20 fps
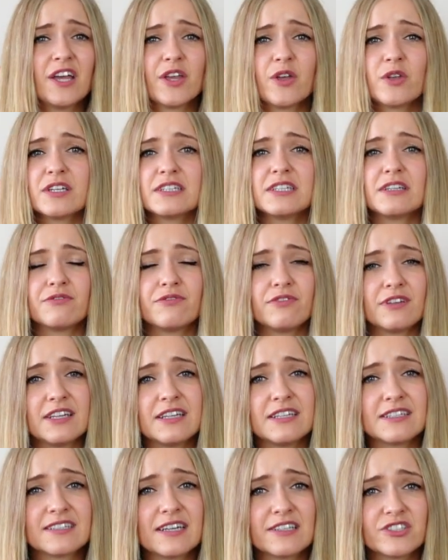You need a
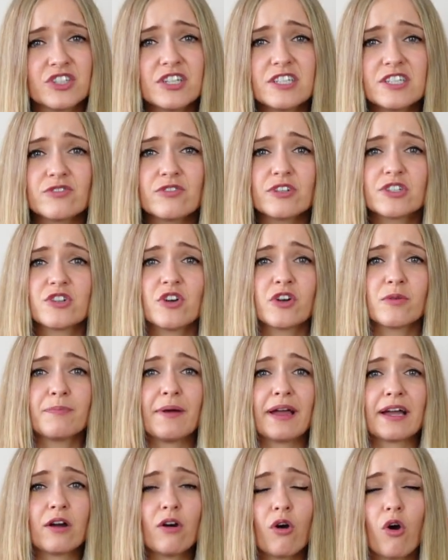visa. Just return
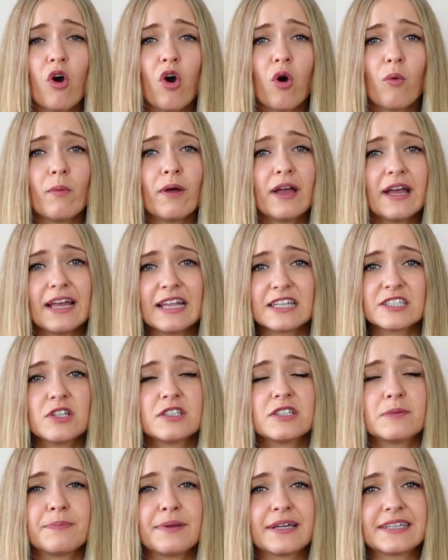back home. It's
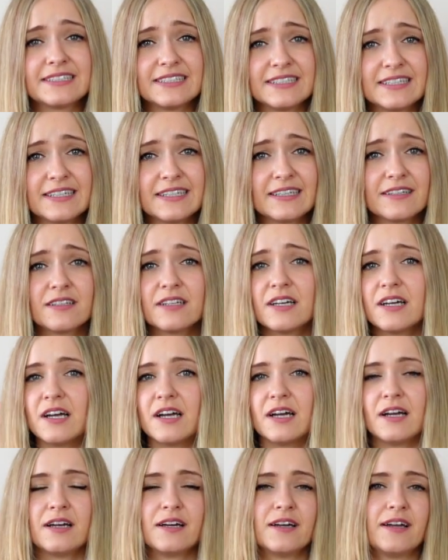not a big deal,
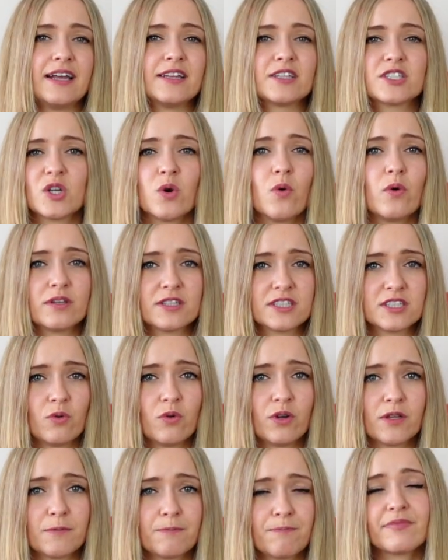uh, and so on,
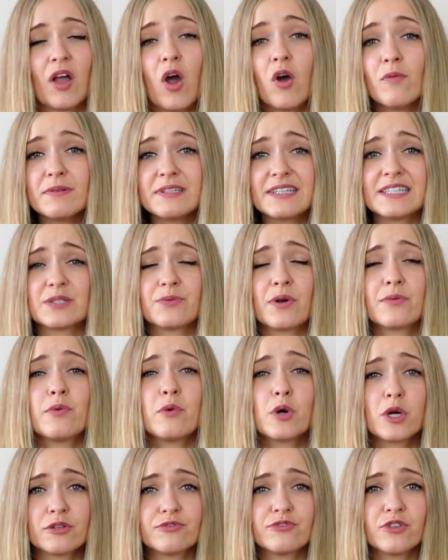so on. Obviously, they were
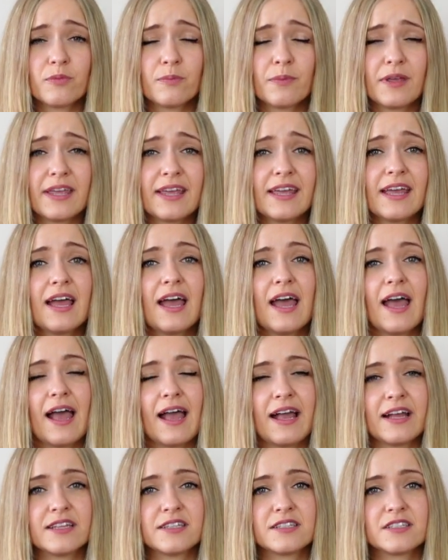worried for me,
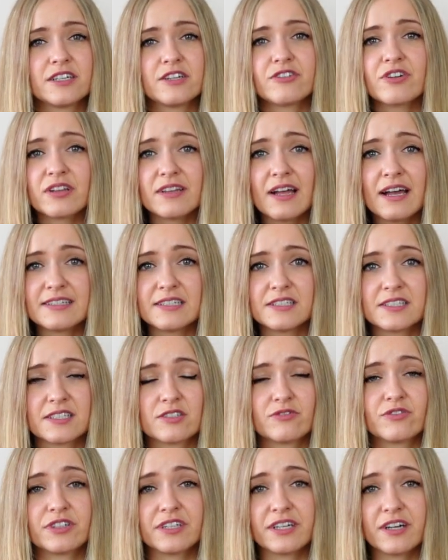and they realized it
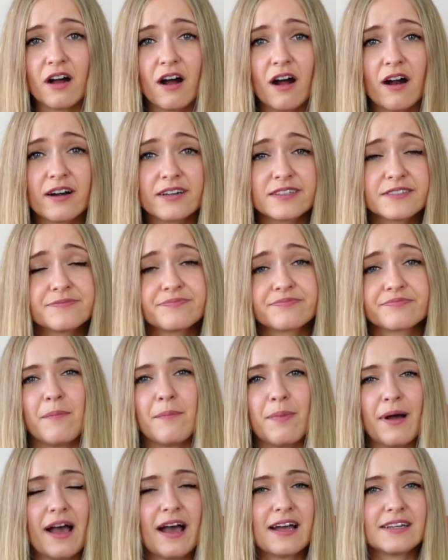is really hard,
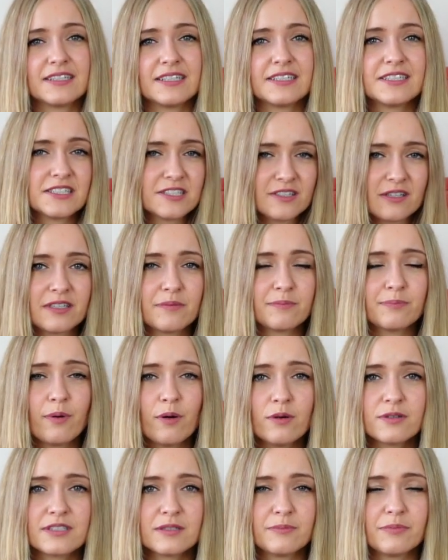but it is not
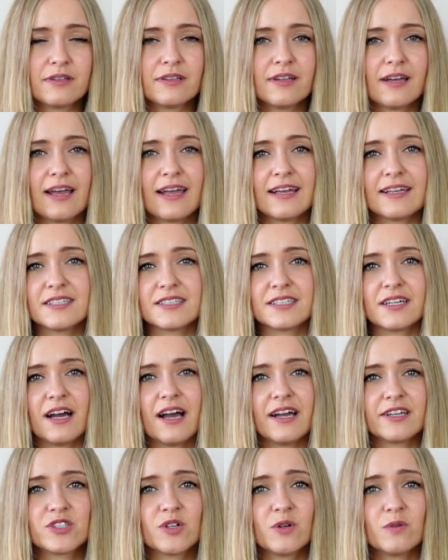impossible. And
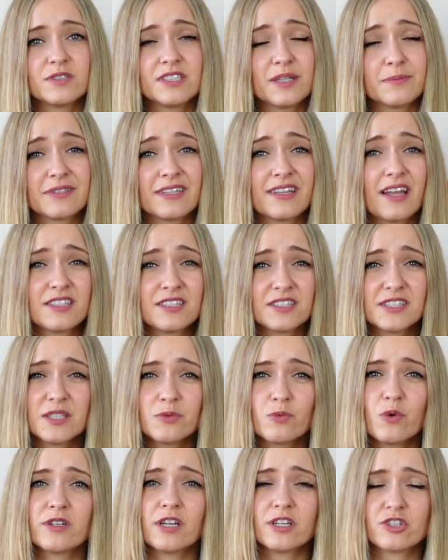I told them that I
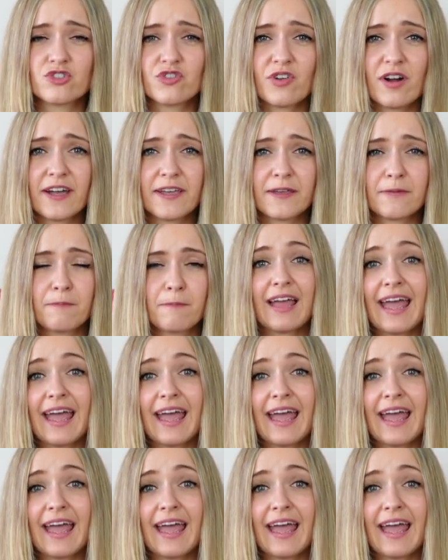still want to try.